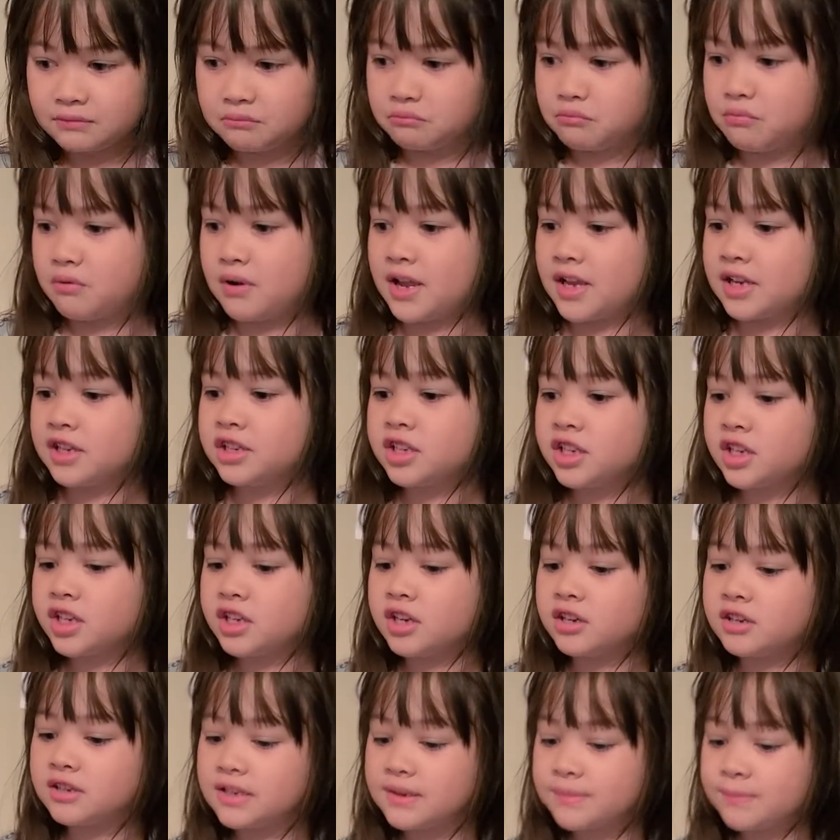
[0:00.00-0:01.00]
Wait, is she
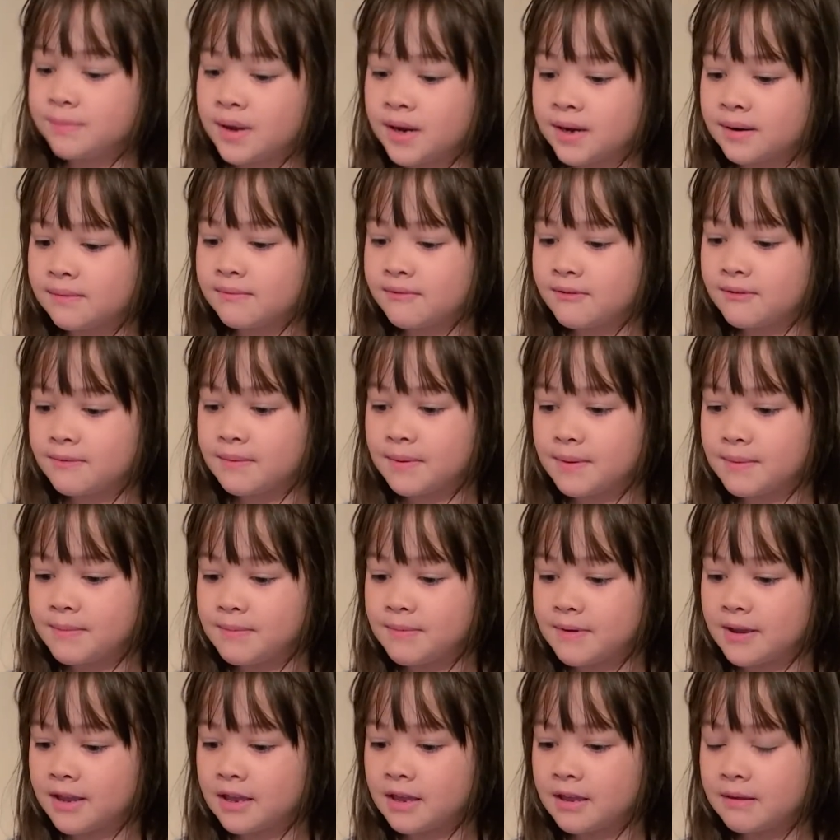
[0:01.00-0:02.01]
using money for my
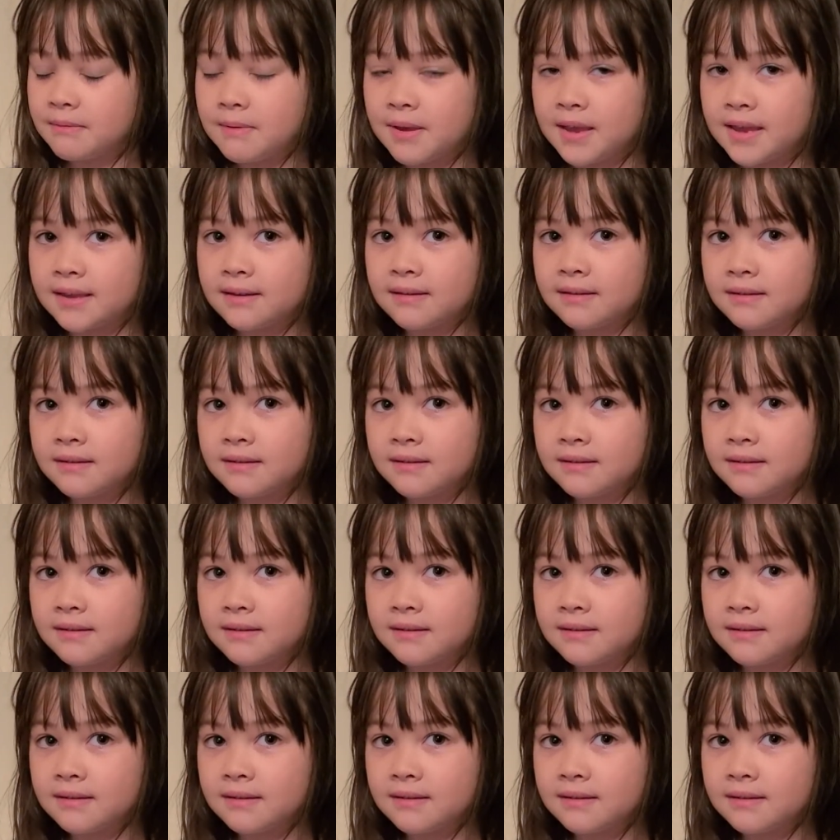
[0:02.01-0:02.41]
piggy bank?